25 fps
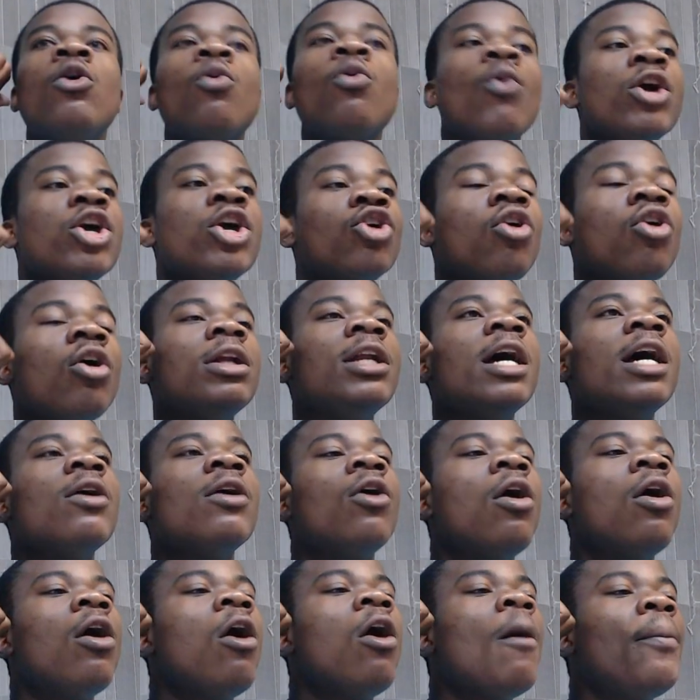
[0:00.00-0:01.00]
When you call them,
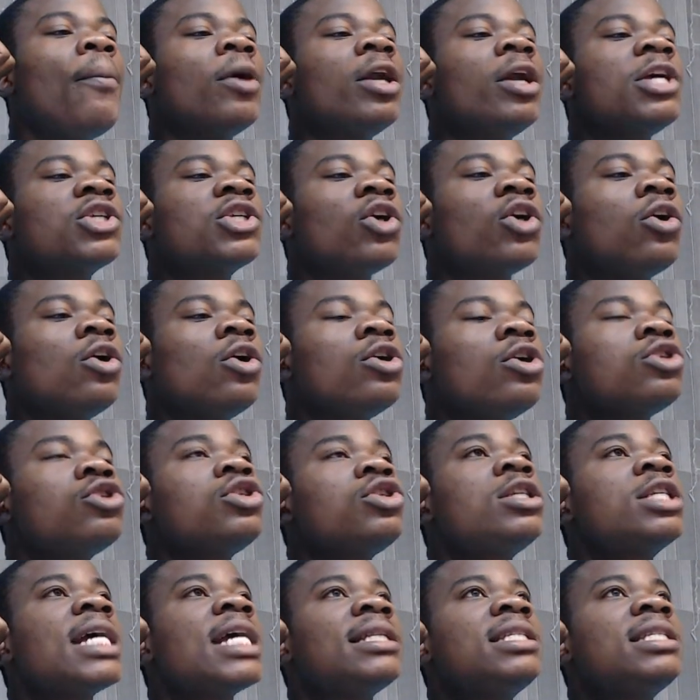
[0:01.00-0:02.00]
oh, police, oh, so
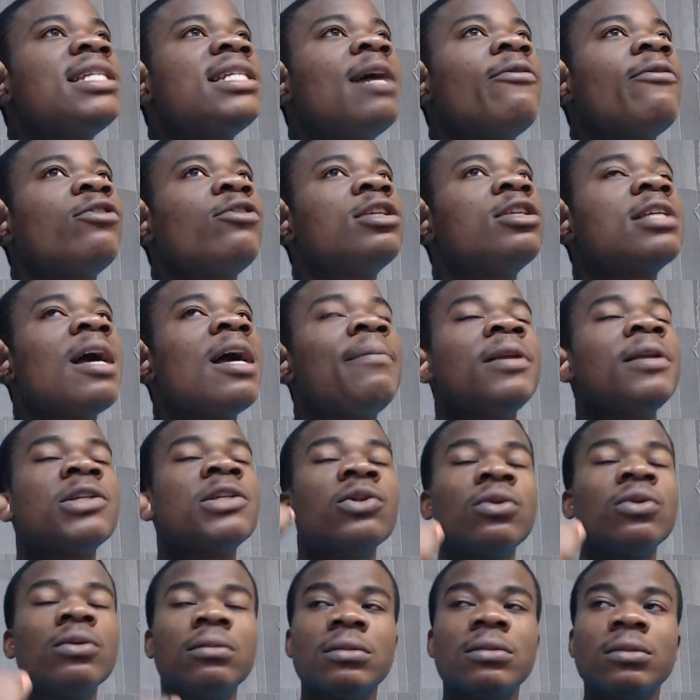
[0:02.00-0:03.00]
this kind of thing, for this kind of place,
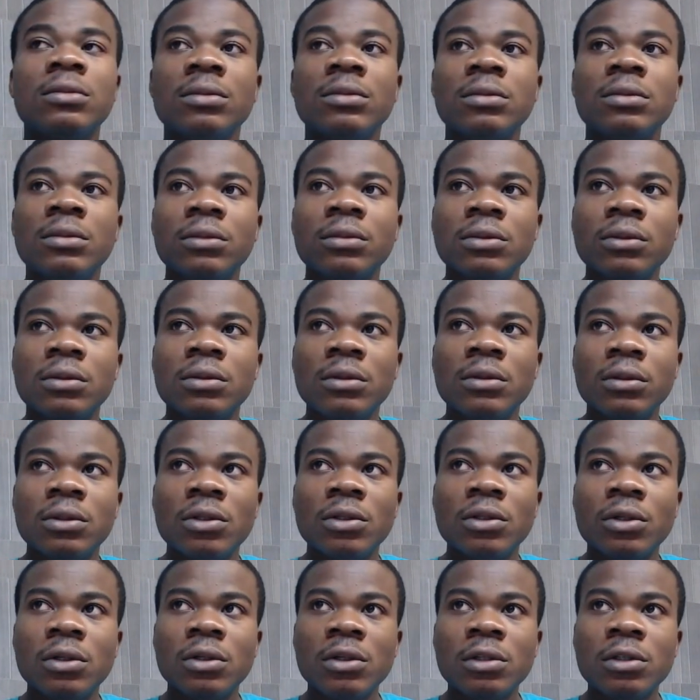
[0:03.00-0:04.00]
oh,
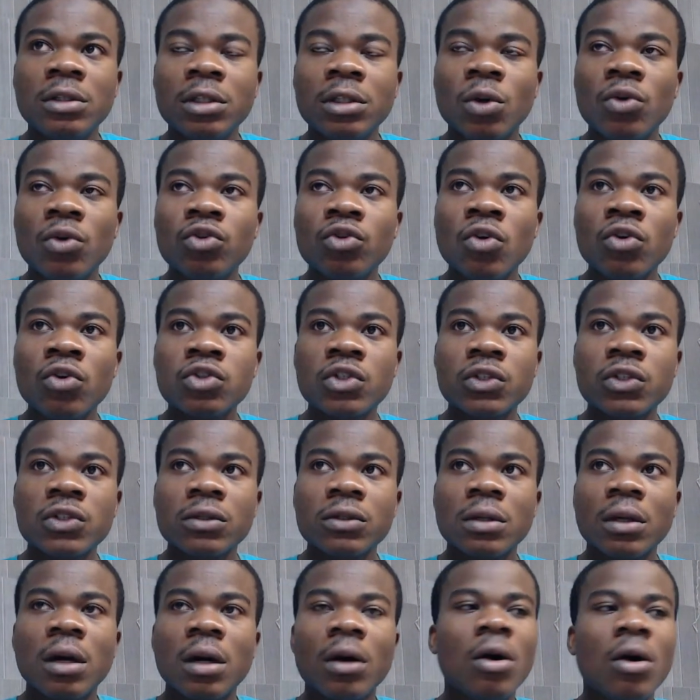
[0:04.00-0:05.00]
yours.
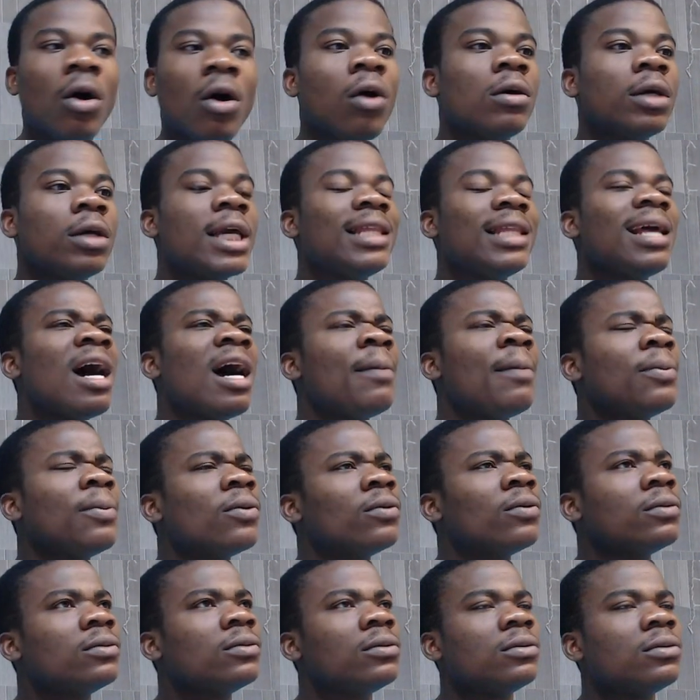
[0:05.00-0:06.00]
Oh, if it
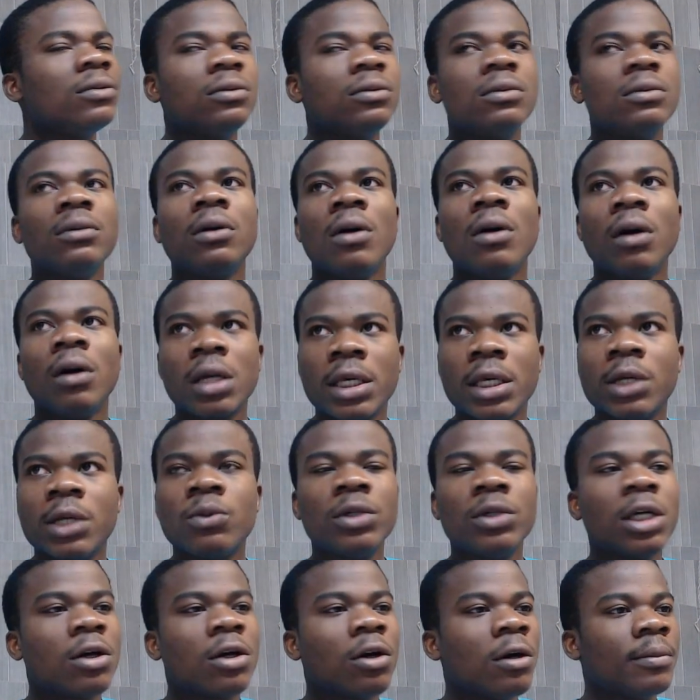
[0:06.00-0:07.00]
happen, okay, will
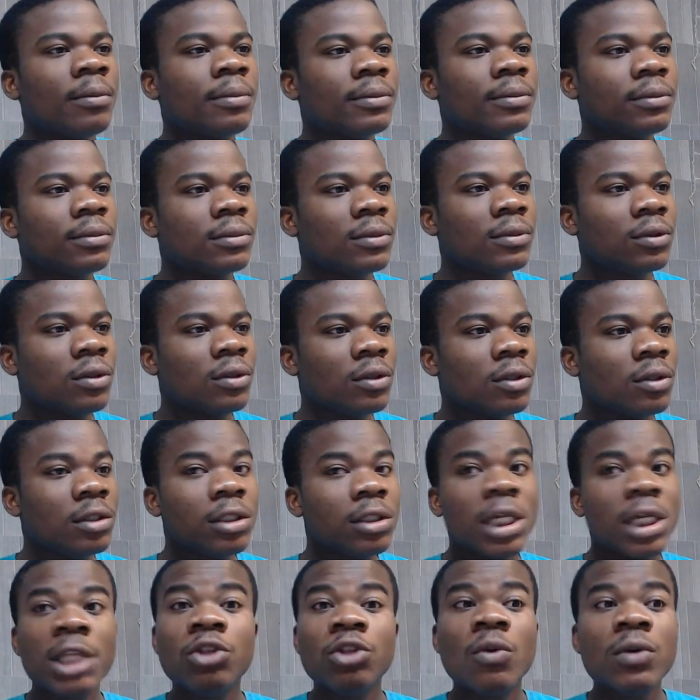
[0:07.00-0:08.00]
they come?
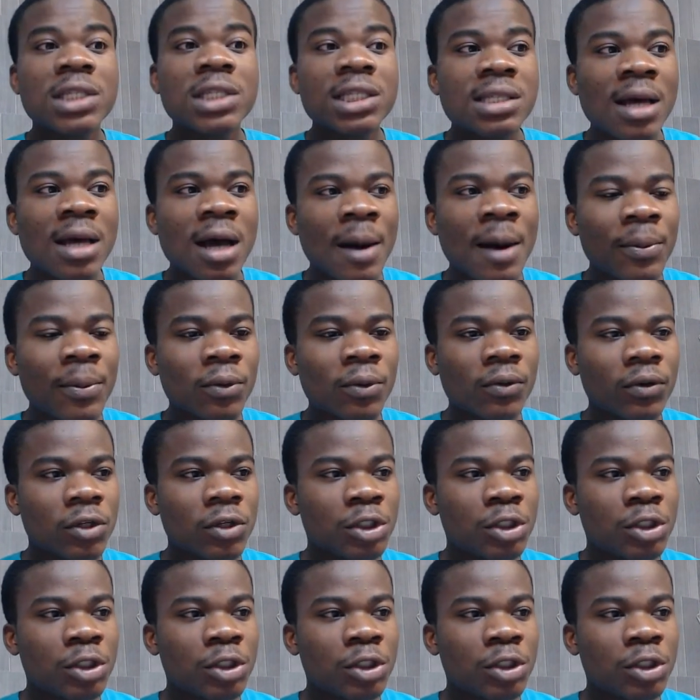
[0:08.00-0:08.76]
They know what they happen.